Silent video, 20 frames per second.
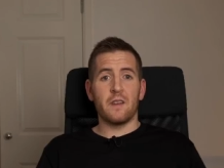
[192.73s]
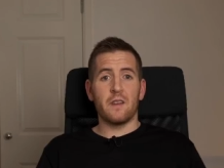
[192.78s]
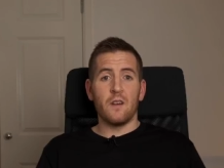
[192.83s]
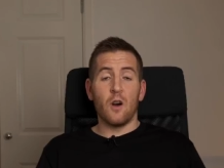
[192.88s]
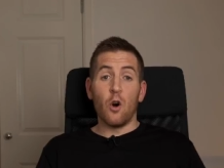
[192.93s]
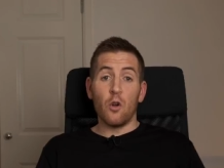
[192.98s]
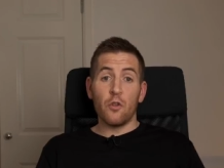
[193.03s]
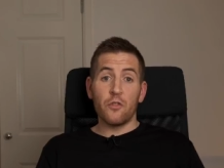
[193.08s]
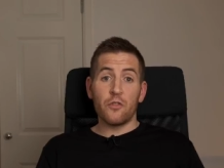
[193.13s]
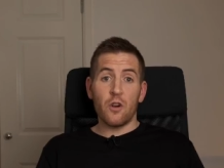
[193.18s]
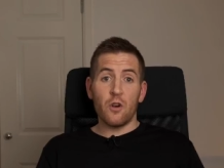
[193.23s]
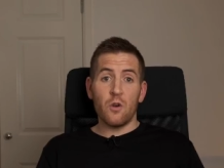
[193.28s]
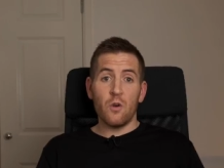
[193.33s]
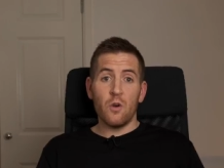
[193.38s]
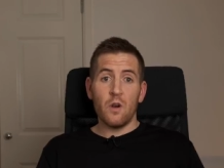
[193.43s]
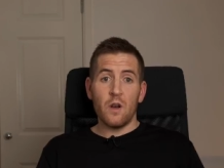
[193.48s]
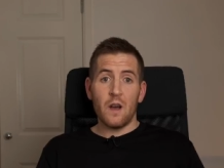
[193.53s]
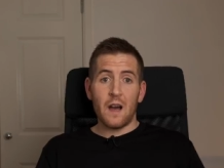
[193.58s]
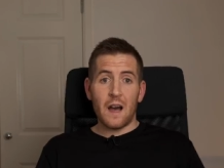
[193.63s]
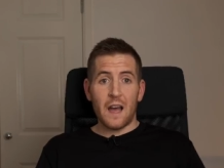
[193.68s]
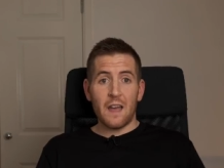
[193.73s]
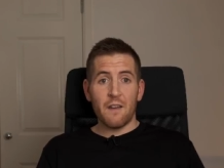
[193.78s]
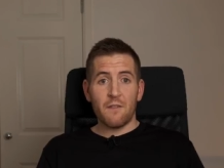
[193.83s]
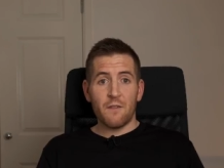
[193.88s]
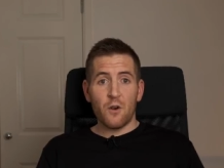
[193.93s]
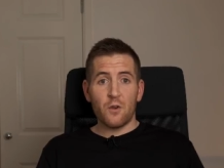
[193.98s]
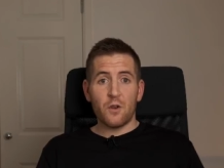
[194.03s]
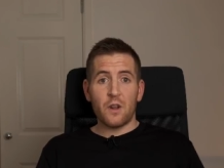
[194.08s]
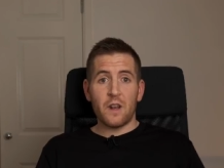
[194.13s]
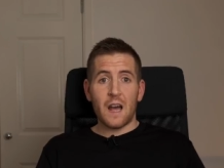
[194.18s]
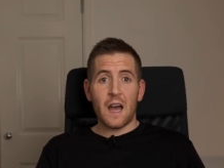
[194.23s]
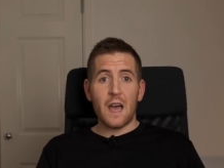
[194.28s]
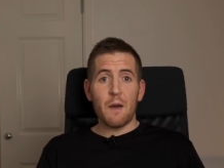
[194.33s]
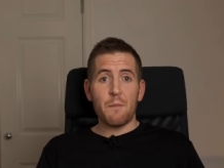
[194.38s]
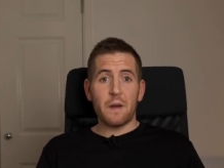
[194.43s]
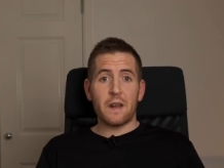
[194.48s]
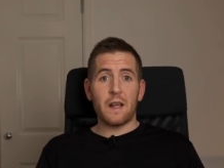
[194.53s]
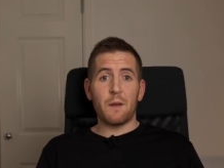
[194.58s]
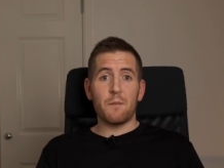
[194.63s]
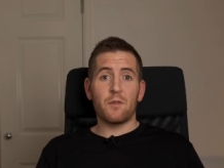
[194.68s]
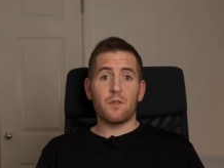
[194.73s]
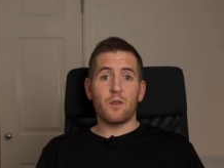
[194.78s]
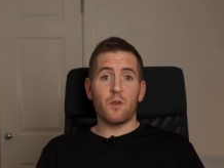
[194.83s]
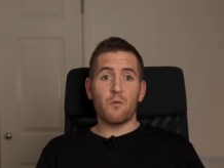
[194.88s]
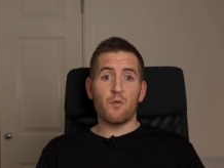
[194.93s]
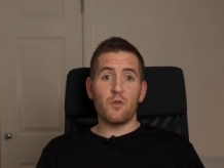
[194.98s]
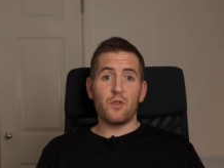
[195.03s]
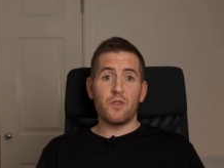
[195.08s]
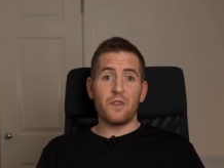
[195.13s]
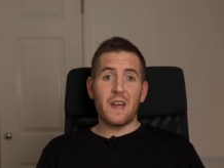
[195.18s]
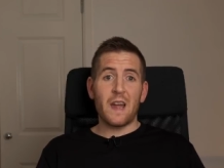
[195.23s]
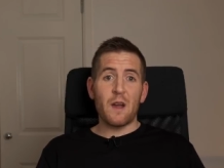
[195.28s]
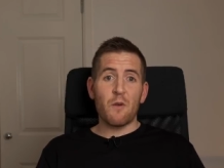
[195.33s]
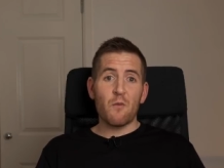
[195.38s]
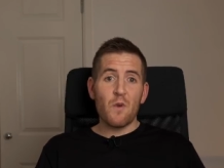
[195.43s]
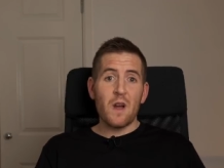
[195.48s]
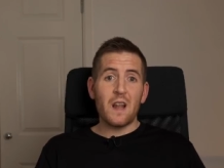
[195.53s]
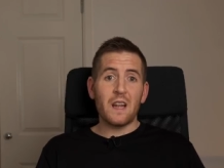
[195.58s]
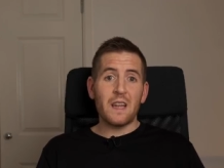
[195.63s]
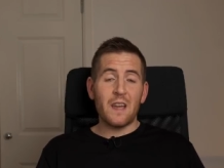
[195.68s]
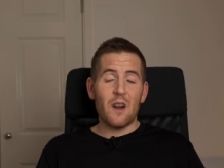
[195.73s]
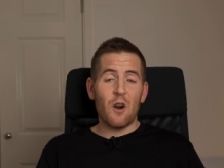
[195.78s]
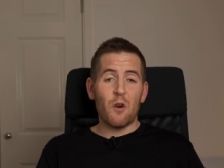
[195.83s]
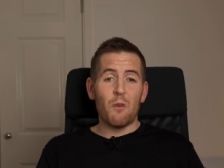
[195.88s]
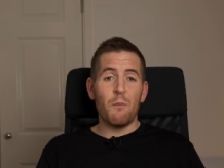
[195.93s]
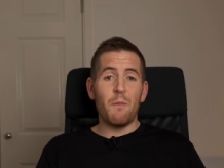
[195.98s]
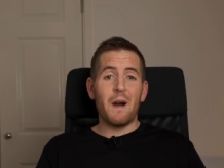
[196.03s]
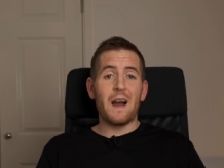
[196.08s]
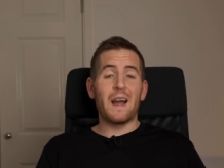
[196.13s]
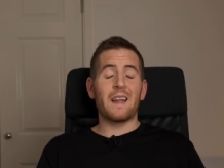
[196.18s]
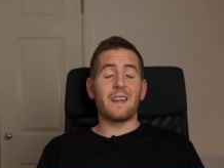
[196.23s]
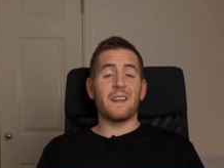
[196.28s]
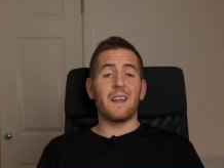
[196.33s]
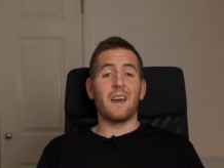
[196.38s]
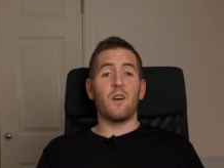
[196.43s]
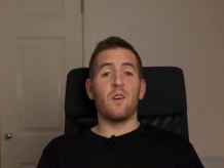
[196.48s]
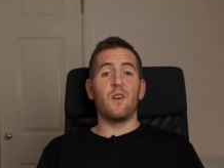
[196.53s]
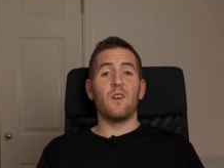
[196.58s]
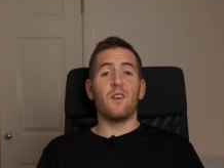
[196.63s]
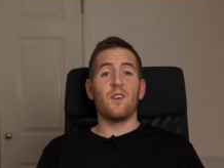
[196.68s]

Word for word: Also, iPhone and iPad apps can run directly on Mac now.